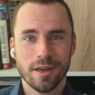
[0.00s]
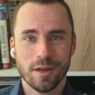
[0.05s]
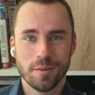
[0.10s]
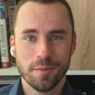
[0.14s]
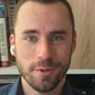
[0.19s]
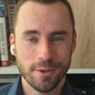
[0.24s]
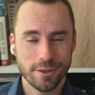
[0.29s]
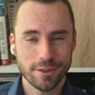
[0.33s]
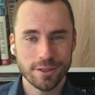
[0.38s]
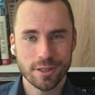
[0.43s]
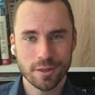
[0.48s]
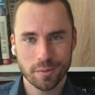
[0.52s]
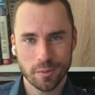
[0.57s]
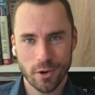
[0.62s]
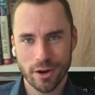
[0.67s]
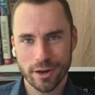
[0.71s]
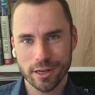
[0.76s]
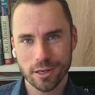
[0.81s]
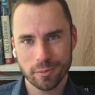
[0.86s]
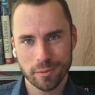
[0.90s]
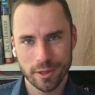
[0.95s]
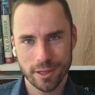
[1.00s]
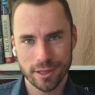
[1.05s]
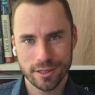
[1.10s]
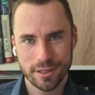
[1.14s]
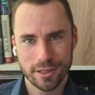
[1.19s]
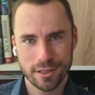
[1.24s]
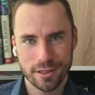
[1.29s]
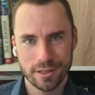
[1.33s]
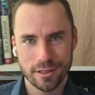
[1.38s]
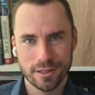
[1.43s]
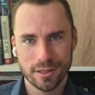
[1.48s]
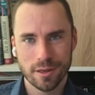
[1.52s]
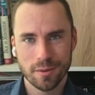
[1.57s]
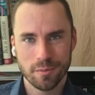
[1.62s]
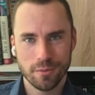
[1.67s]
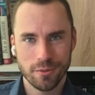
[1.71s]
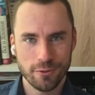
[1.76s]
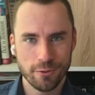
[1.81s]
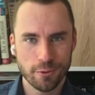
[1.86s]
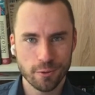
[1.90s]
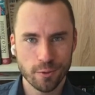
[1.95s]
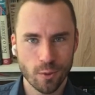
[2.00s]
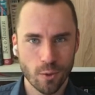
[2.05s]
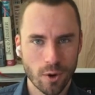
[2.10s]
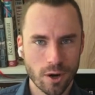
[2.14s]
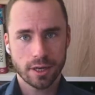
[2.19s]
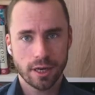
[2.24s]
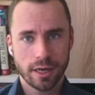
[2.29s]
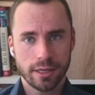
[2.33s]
building marketplaces Before,